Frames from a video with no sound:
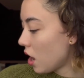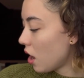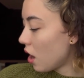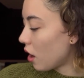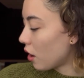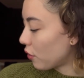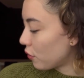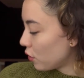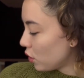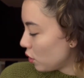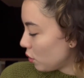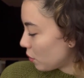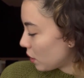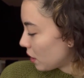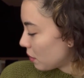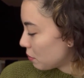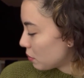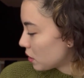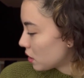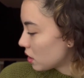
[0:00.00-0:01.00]
a few
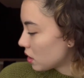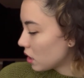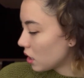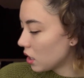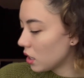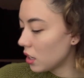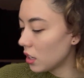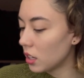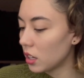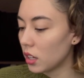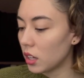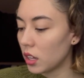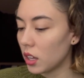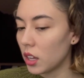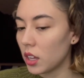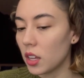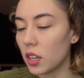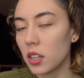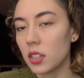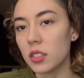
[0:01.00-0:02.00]
whips,
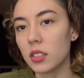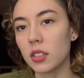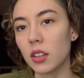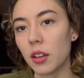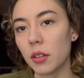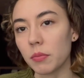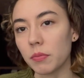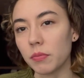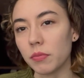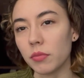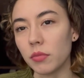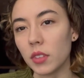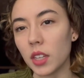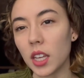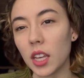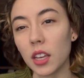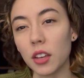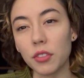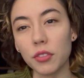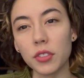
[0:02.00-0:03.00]
some
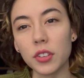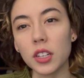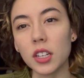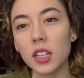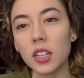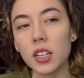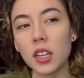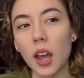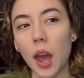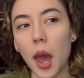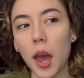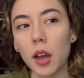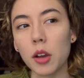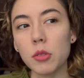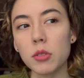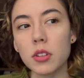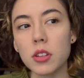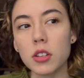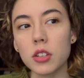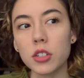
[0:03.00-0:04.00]
gifted
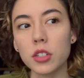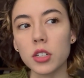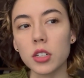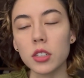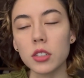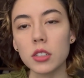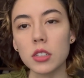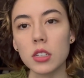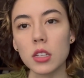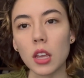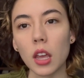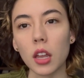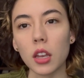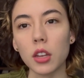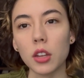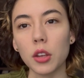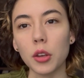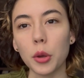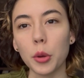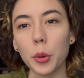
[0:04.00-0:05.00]
acquisitions. Can
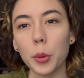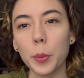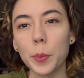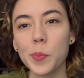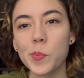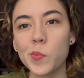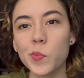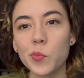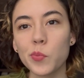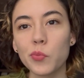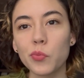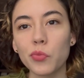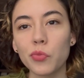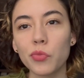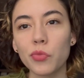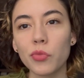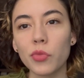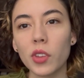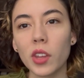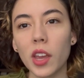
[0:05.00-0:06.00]
you
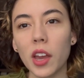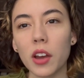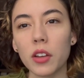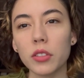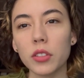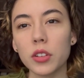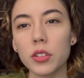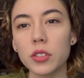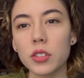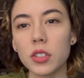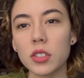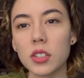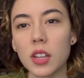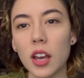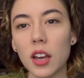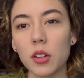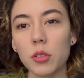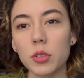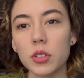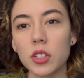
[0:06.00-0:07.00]
count those as
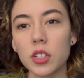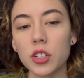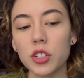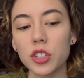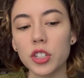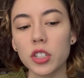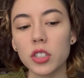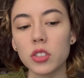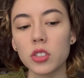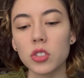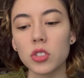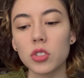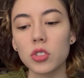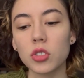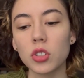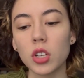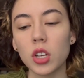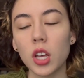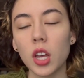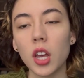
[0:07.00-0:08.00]
acquisitions?
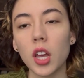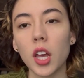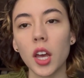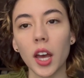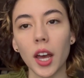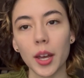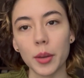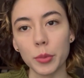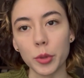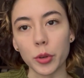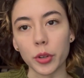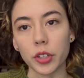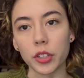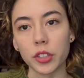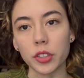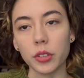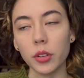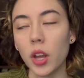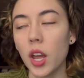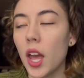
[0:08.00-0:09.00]
I'm going
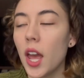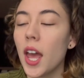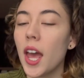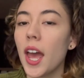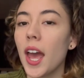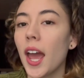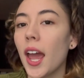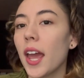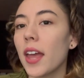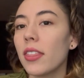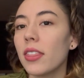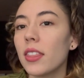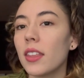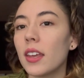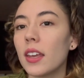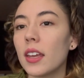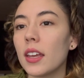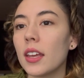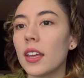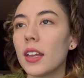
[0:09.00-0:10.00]
to. And
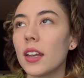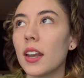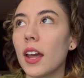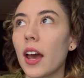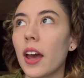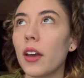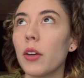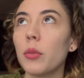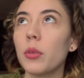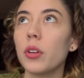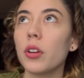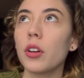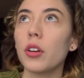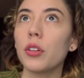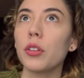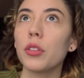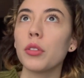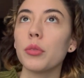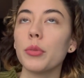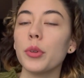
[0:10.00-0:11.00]
then I will go
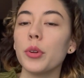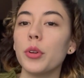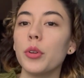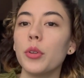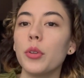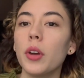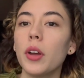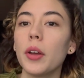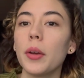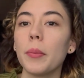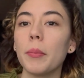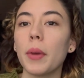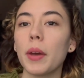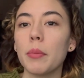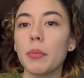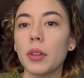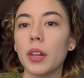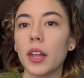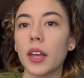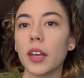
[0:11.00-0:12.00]
through my
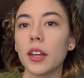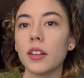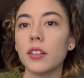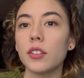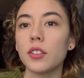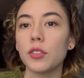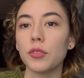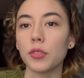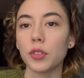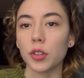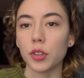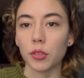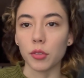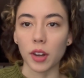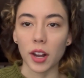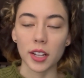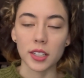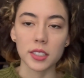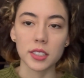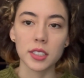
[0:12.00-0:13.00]
plans for the
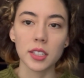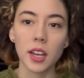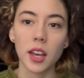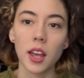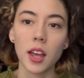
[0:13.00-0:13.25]
rest